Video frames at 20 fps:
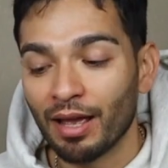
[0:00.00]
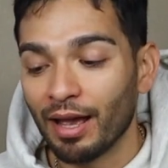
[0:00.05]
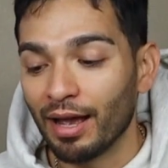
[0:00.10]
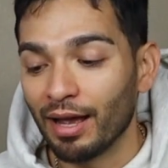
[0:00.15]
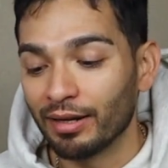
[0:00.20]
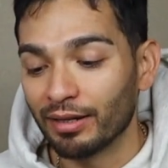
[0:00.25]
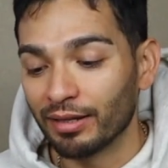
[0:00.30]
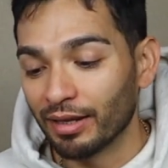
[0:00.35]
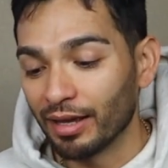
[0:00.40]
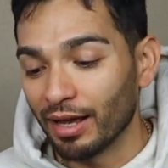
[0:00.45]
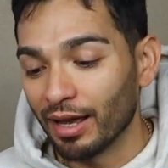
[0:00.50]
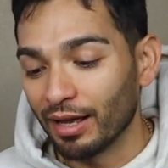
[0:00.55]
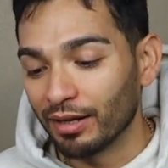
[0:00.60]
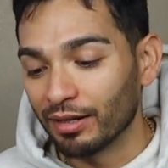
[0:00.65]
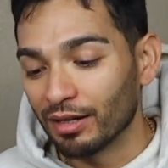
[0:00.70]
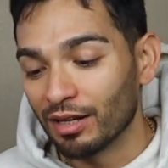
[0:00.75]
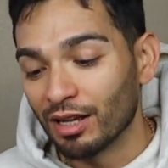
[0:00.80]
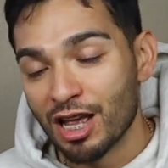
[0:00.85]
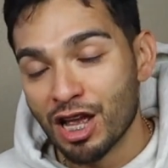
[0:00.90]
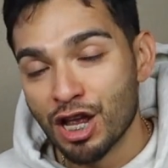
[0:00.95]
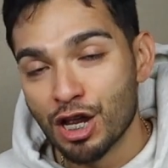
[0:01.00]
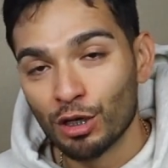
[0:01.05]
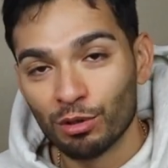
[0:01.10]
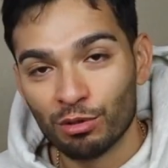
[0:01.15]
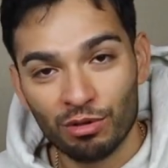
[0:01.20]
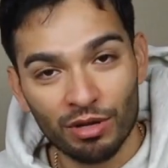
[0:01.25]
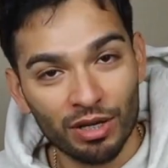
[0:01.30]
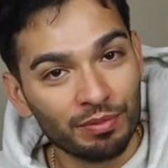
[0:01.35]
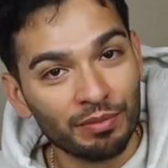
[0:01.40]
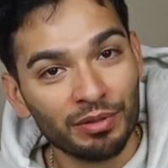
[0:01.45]
And again,
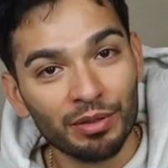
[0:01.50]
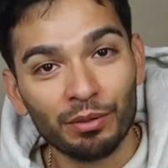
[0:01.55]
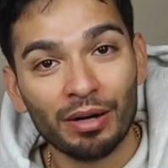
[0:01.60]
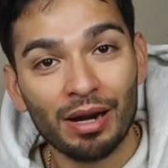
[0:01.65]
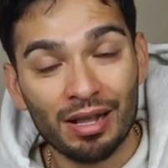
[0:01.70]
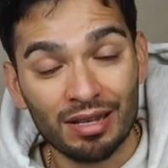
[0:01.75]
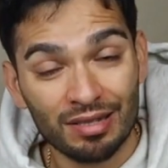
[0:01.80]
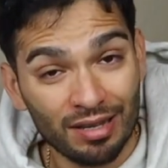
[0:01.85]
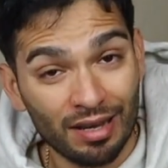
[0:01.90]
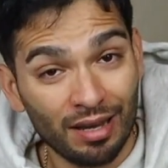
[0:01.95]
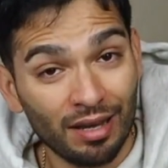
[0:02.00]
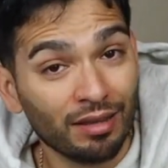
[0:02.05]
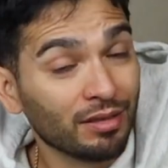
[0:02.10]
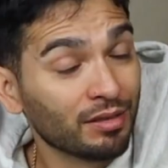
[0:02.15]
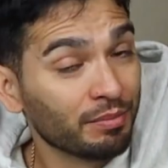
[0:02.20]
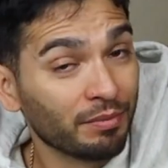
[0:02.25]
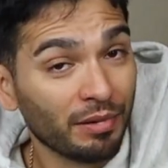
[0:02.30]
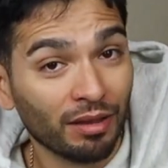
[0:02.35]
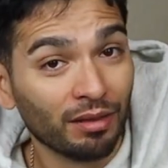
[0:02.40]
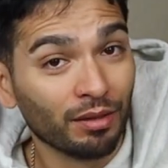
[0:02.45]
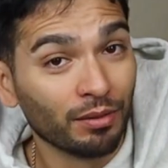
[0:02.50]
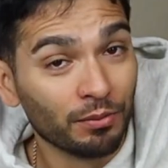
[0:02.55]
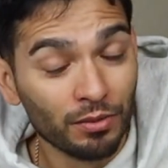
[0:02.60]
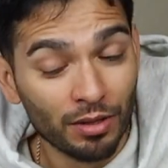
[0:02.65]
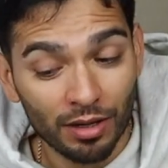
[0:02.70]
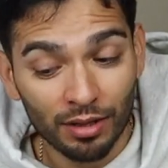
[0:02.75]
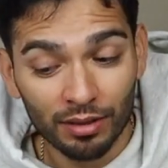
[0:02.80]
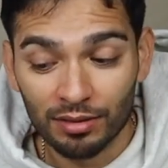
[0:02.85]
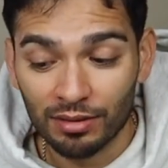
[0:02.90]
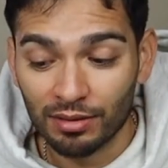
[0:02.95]
trust me when I say this method
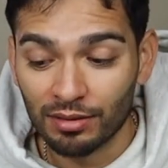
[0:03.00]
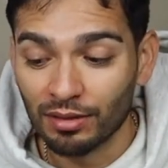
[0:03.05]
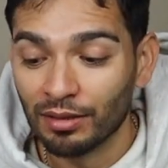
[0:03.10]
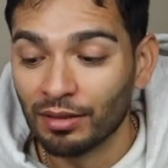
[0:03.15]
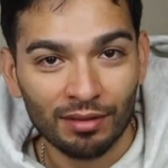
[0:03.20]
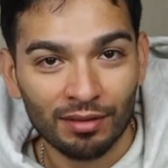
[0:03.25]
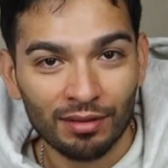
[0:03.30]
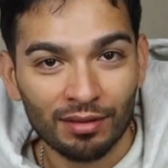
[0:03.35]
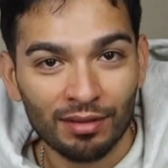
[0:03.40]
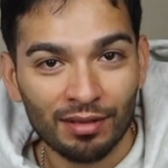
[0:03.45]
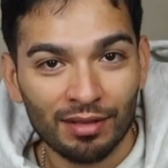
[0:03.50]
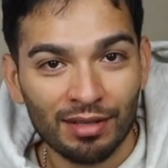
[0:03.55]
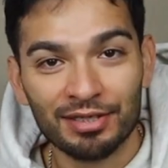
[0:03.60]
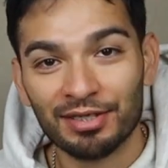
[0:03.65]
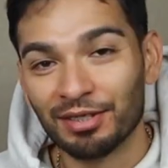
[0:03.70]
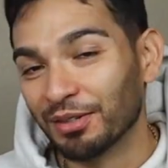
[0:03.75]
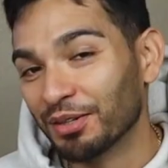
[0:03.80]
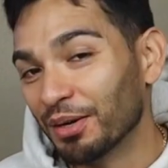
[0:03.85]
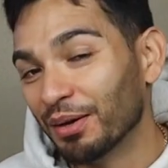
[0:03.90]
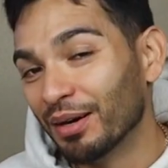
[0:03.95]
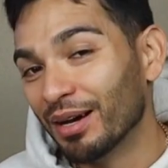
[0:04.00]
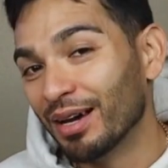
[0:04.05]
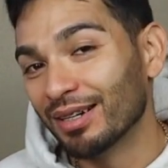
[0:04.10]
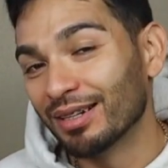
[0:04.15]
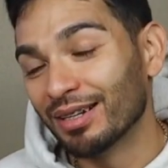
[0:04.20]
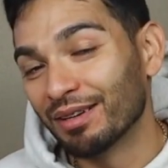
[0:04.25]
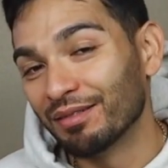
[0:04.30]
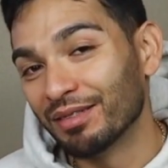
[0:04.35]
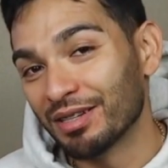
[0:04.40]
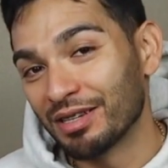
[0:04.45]
works. So go ahead
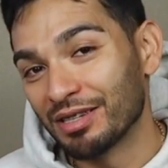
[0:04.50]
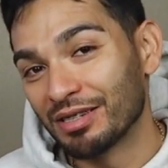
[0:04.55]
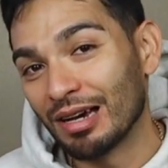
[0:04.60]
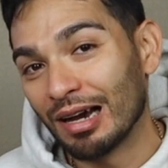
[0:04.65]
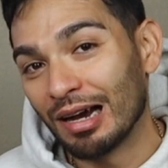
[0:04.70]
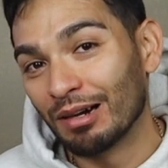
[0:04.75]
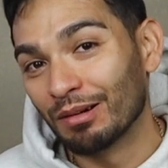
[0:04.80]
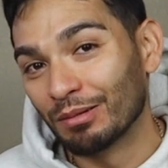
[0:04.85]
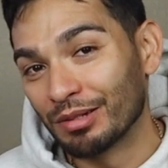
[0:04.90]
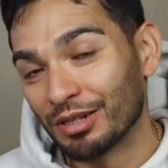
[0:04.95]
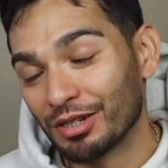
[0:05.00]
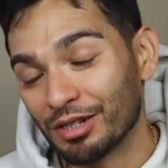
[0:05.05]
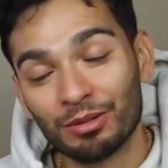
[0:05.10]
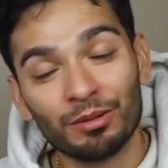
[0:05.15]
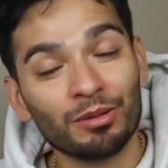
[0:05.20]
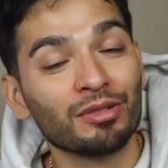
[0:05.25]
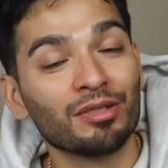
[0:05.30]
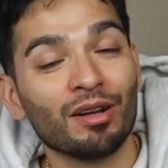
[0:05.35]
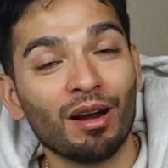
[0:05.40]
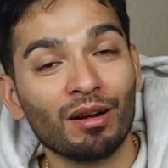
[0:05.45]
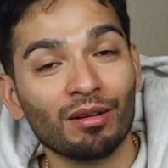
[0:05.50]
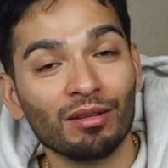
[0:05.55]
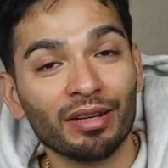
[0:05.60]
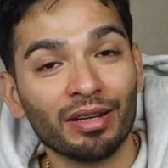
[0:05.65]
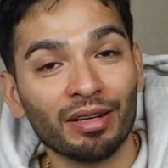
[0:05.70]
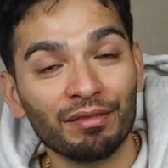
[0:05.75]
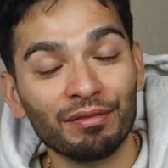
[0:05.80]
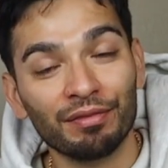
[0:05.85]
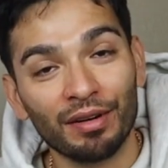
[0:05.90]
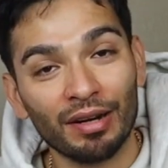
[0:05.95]
and give it a shot when your shoes start
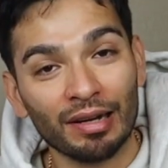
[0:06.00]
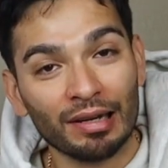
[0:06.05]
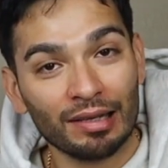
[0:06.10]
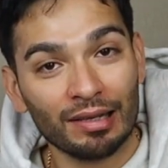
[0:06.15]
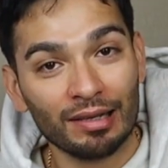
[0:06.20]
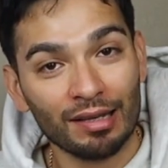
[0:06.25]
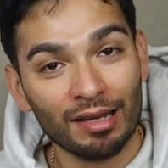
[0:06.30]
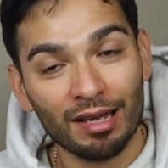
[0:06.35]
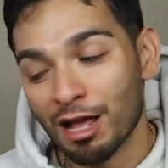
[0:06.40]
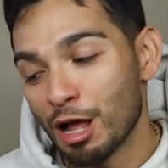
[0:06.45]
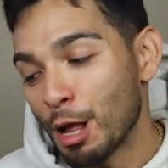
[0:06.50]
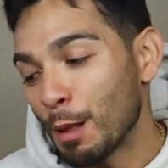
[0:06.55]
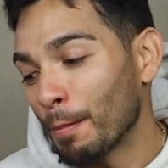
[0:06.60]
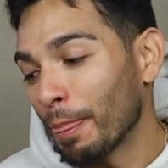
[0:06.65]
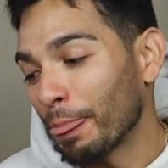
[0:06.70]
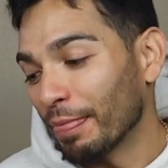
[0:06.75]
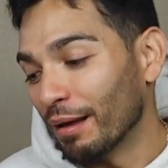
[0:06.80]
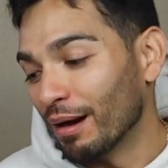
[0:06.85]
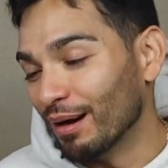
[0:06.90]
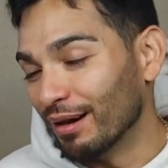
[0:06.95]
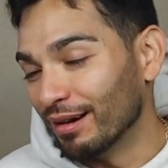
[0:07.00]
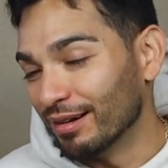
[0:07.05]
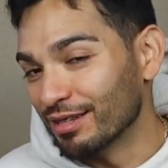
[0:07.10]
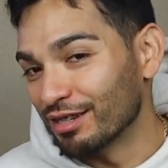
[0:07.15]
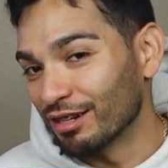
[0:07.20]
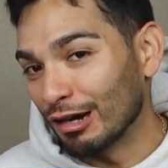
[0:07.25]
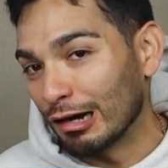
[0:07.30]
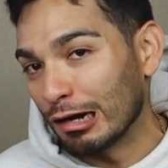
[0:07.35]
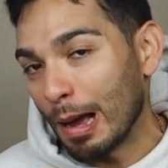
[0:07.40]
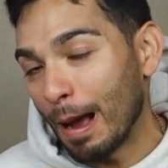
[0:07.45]
looking funky. Alright
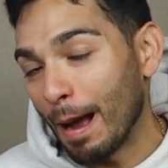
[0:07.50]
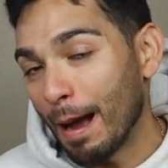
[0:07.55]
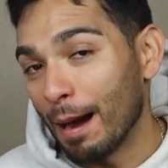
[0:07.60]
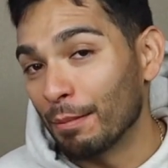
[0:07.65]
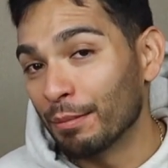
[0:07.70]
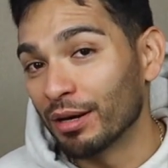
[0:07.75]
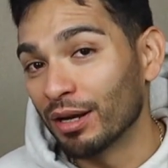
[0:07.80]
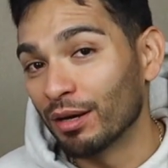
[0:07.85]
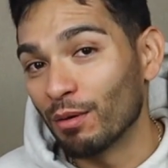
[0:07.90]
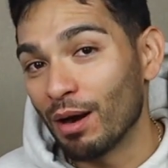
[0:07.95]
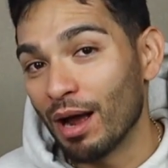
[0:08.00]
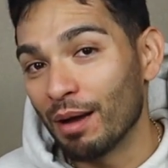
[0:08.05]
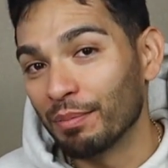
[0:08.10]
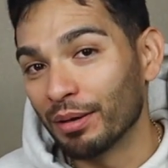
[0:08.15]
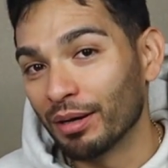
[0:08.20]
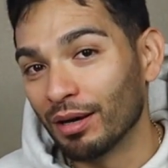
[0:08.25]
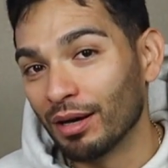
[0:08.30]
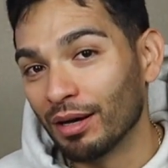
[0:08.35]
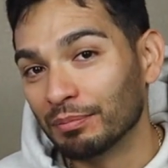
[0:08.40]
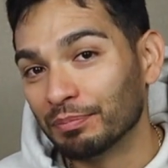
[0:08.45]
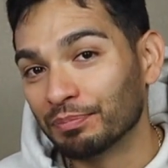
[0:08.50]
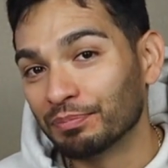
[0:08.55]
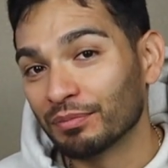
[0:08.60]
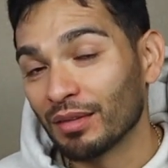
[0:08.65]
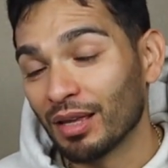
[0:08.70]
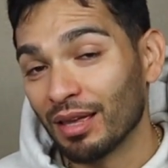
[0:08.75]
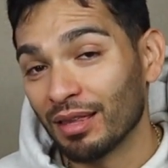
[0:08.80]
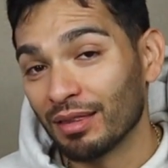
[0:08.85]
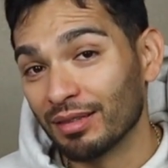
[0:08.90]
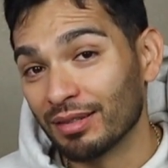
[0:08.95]
y'all, I'm gonna wrap it up.
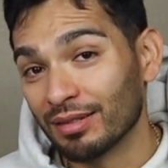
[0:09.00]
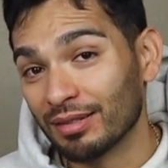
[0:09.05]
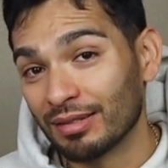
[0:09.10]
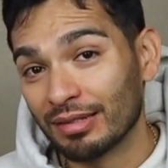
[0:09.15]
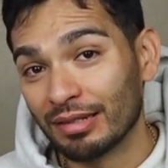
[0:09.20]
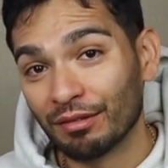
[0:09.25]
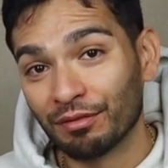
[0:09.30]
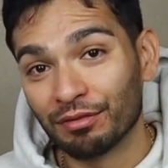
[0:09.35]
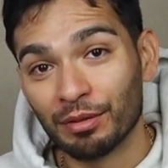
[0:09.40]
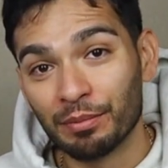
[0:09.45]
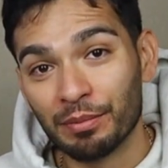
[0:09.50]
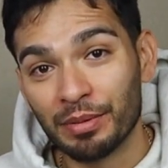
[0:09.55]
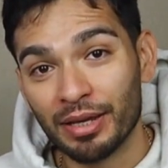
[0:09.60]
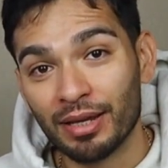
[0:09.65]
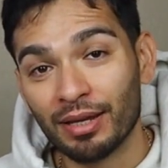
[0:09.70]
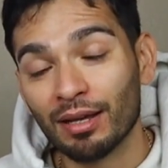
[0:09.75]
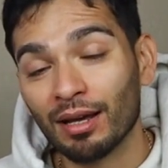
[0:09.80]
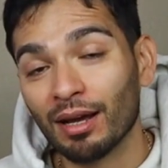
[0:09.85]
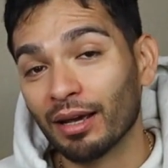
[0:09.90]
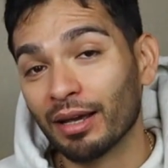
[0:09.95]
This is it for me.